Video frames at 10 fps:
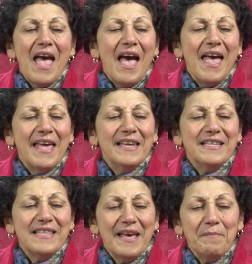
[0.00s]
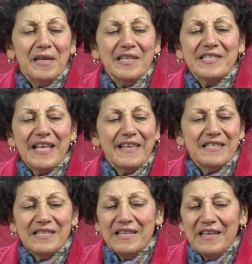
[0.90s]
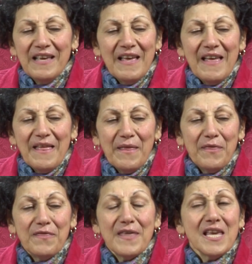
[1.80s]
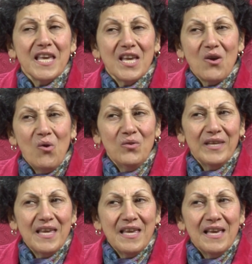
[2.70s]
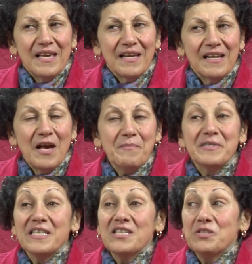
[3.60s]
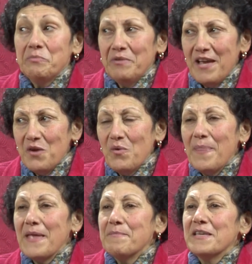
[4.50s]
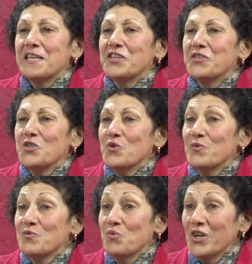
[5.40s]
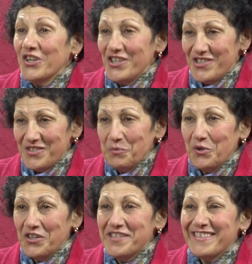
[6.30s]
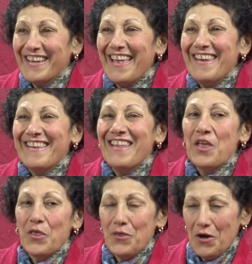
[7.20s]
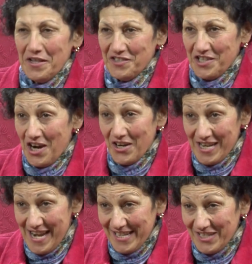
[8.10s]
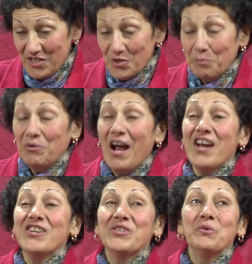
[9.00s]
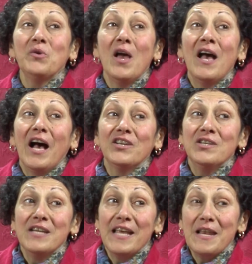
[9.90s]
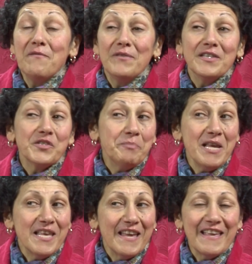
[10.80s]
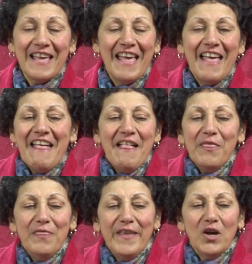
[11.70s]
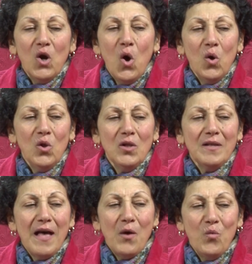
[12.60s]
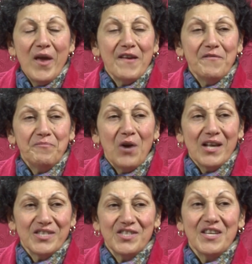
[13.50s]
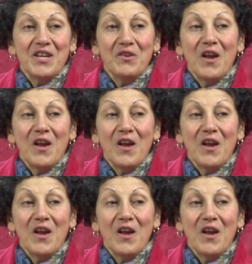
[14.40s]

and that means that thinking only comes into play when they begin to use words. Words and thoughts are connected. So prior to an infant speaking, their whole way of processing